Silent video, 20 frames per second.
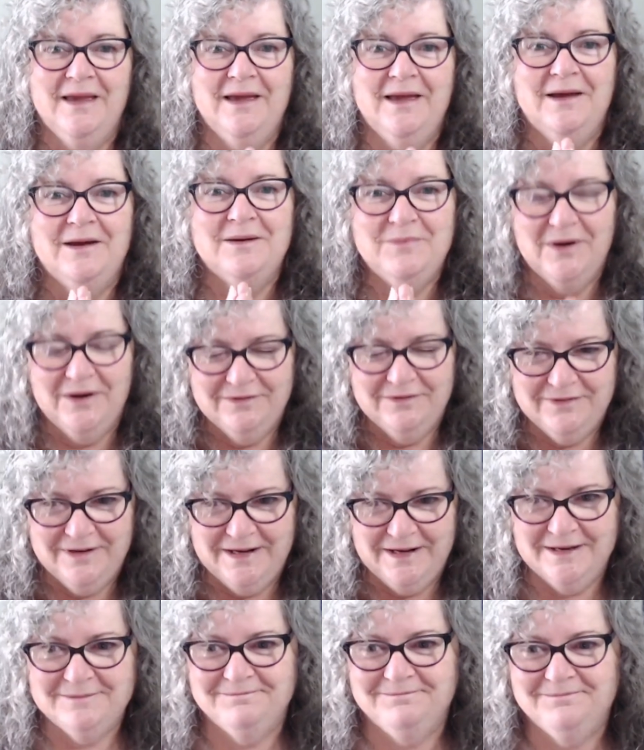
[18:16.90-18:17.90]
Bye for
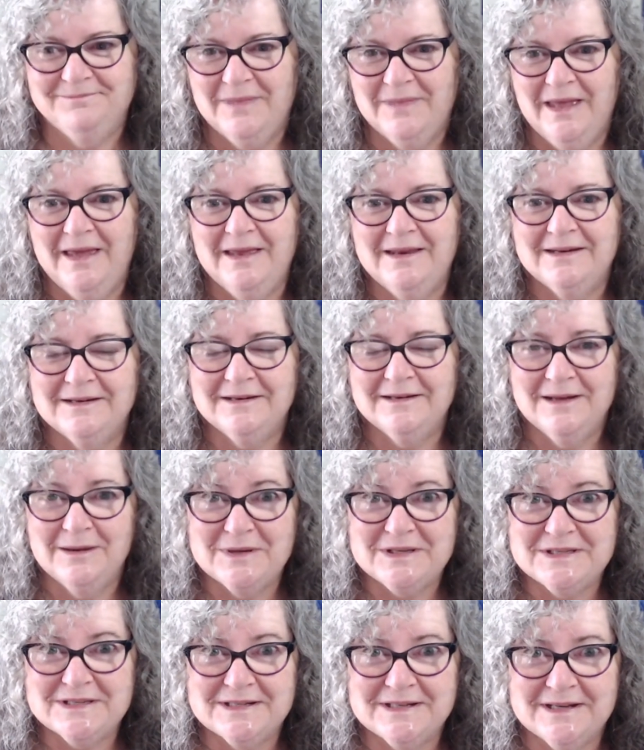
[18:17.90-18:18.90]
now and
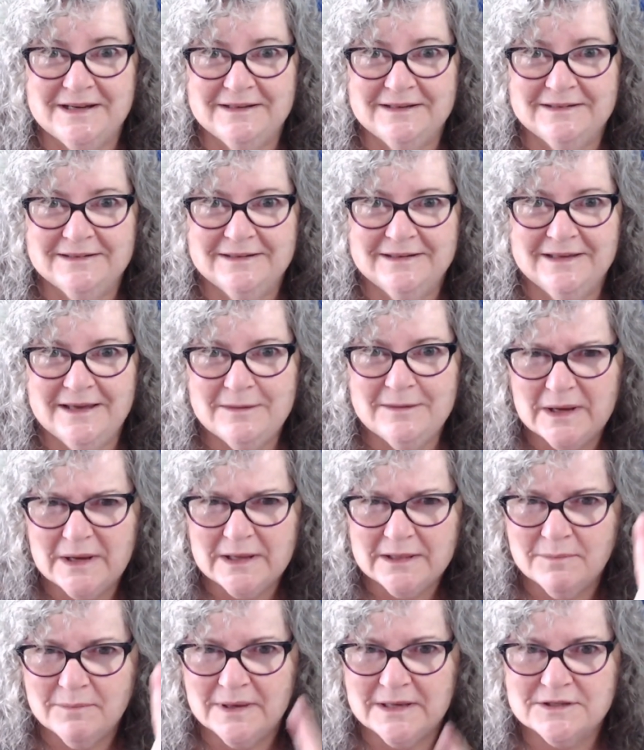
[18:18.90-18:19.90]
namaste. Keep being the
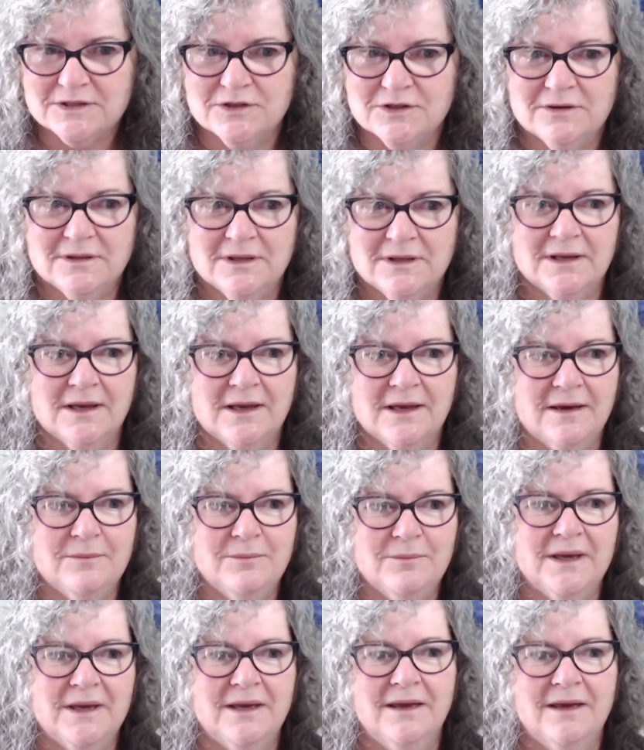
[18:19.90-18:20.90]
best you that you can be.